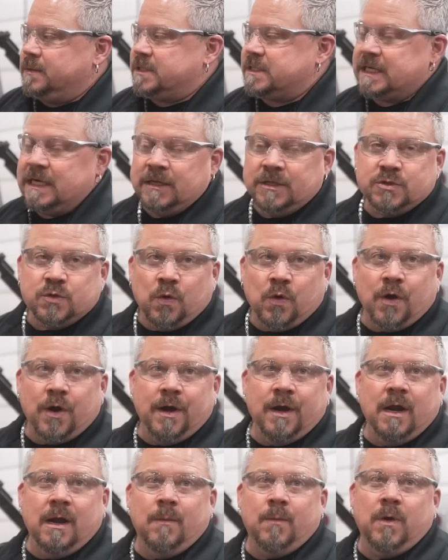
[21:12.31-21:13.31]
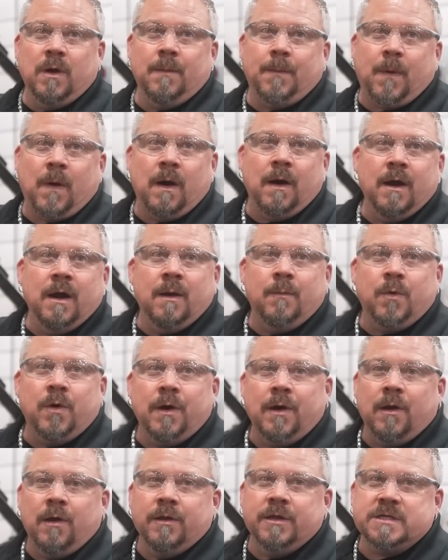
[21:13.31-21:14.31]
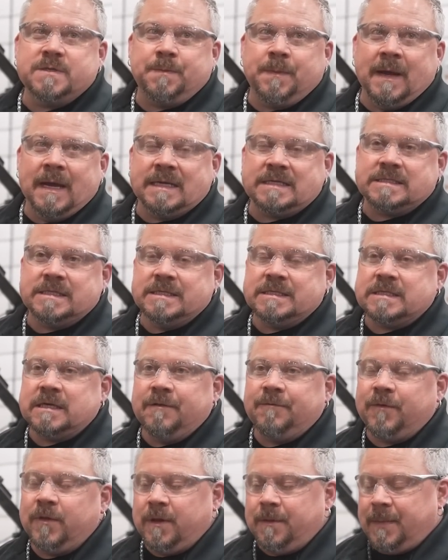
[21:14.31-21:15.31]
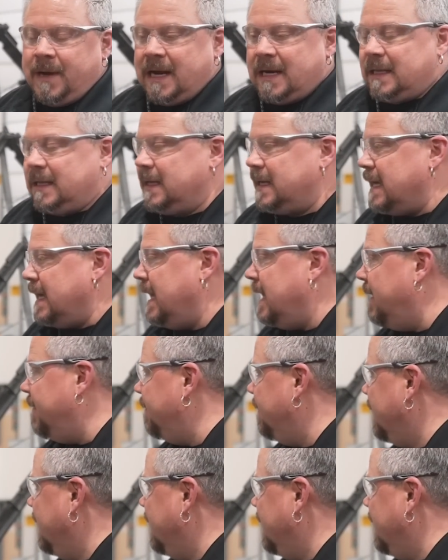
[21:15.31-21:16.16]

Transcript: sales order number, the part number, and all the specs and stuff on the back of the cam.